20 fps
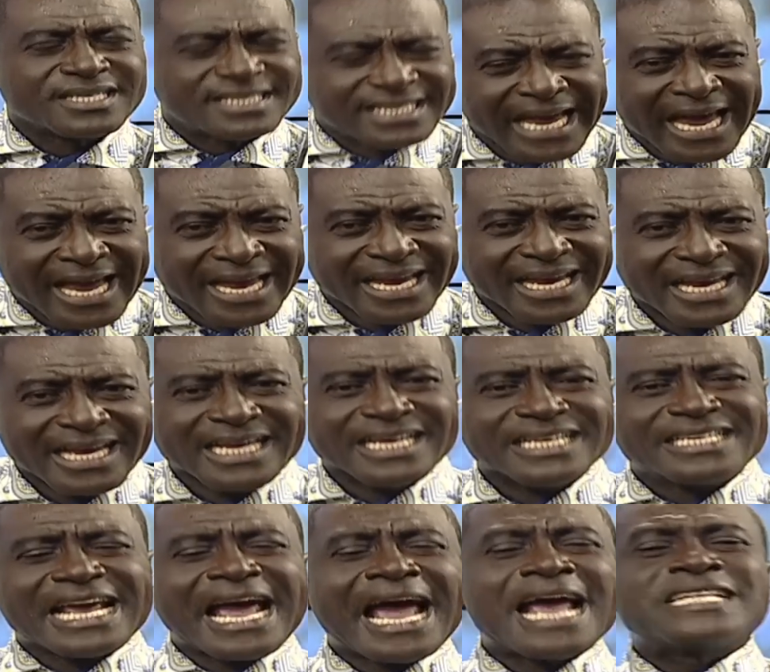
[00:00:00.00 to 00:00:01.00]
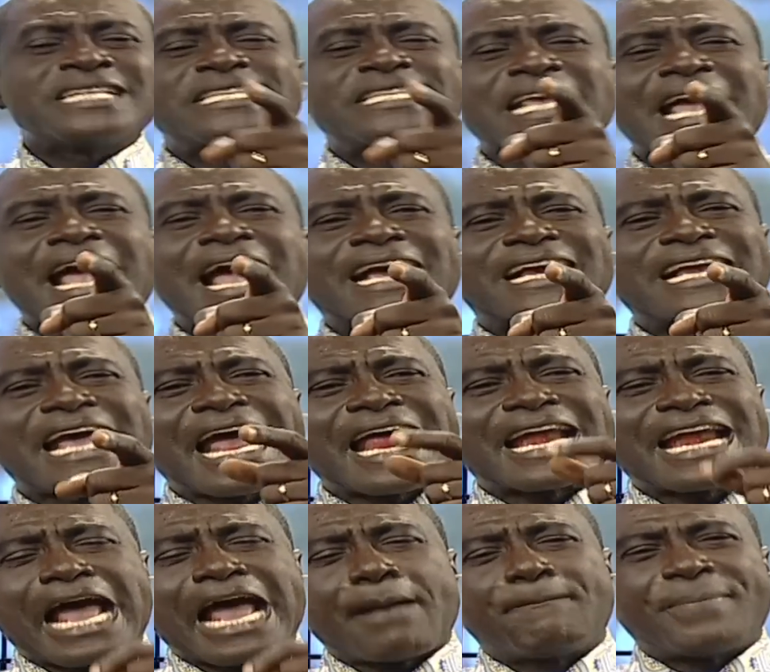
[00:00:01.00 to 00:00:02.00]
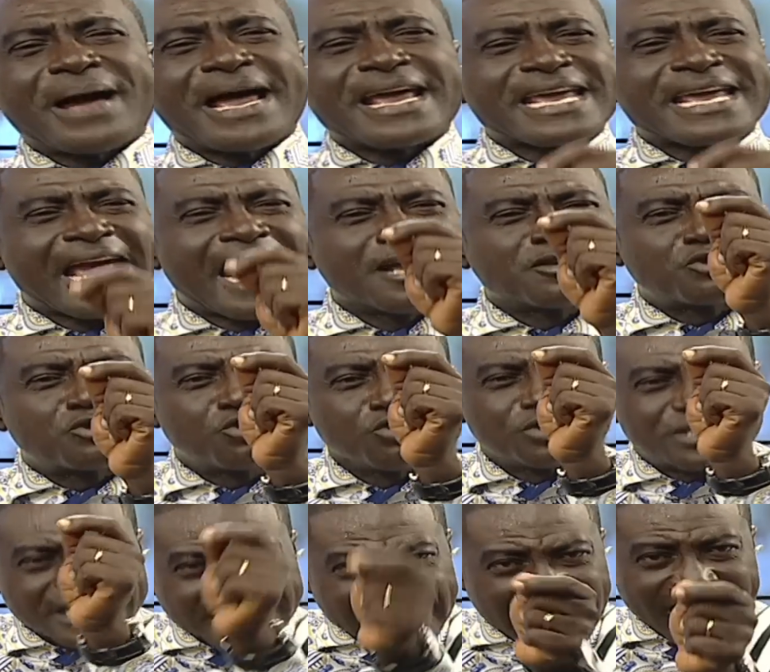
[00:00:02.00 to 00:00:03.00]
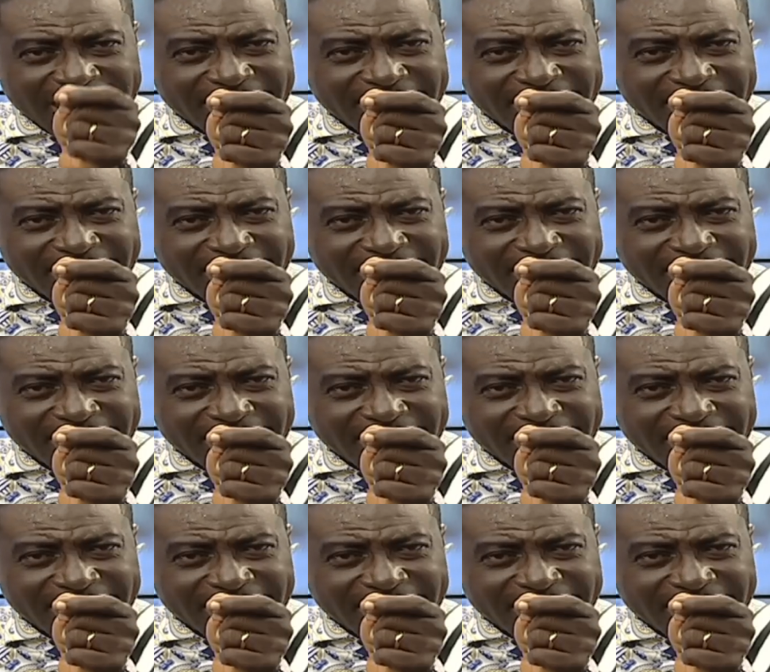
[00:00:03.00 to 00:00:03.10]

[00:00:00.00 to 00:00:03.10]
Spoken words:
The NT again, I buy a suce.